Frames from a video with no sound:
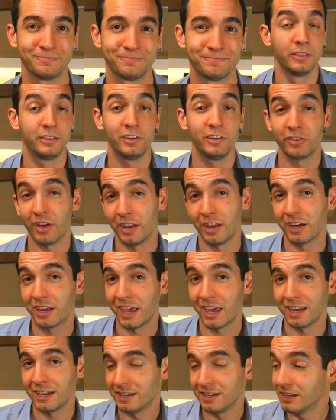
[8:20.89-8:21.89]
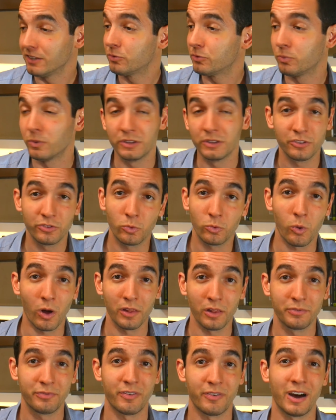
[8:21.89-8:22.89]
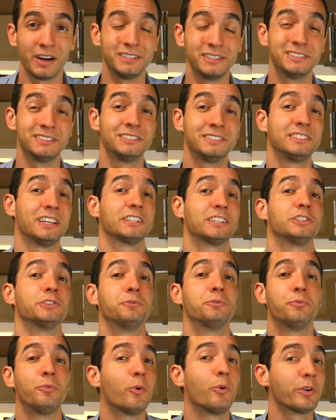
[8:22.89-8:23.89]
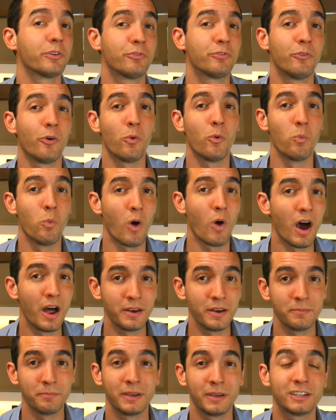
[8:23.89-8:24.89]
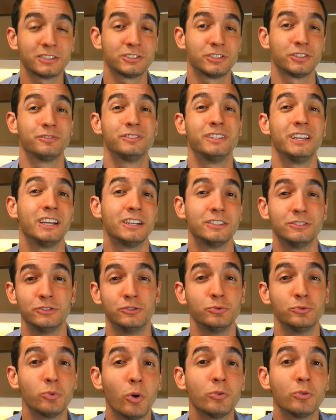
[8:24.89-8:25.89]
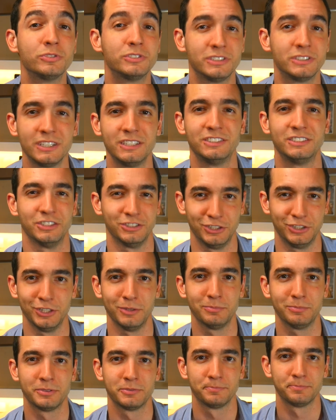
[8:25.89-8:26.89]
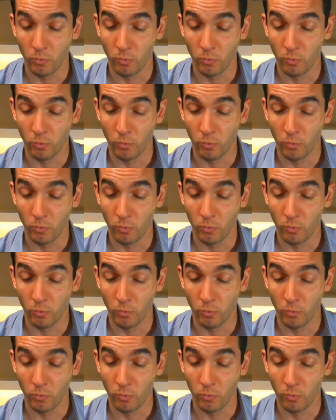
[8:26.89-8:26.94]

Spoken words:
These other candidates were disqualified under section 44(1) because of their dual citizenship.